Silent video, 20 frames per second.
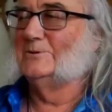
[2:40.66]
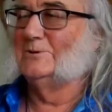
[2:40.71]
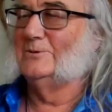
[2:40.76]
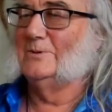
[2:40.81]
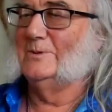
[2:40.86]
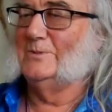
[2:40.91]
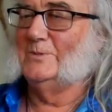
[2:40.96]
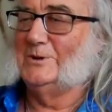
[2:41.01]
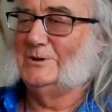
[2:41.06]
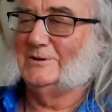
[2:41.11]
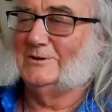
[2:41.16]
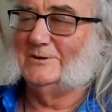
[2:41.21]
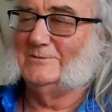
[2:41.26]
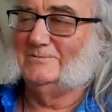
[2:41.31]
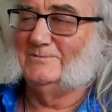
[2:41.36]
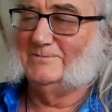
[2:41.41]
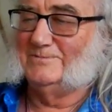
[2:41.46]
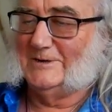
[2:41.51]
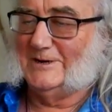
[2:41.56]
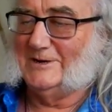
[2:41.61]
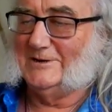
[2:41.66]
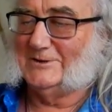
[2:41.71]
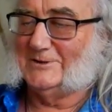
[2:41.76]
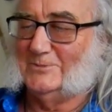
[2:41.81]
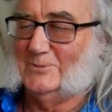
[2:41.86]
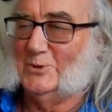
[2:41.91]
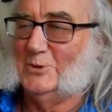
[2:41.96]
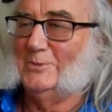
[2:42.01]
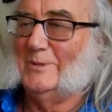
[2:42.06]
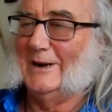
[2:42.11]
well, we can get
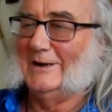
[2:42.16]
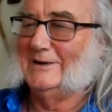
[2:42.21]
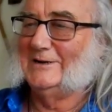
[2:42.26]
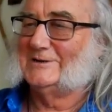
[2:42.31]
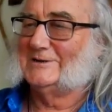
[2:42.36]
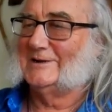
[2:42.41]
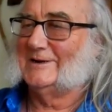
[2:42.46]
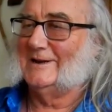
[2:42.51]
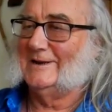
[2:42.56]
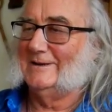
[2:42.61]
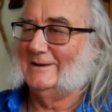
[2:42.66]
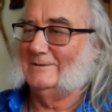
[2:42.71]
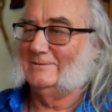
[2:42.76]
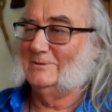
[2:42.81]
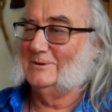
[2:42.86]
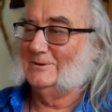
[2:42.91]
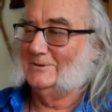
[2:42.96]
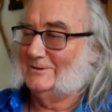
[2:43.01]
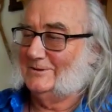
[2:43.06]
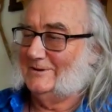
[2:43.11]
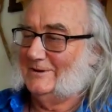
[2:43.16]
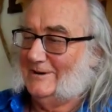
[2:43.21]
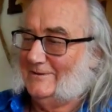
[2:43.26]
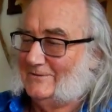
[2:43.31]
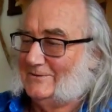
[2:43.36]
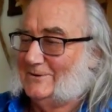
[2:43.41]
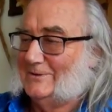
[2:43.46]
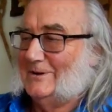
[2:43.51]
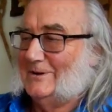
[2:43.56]
some more money together. Well, don't have to.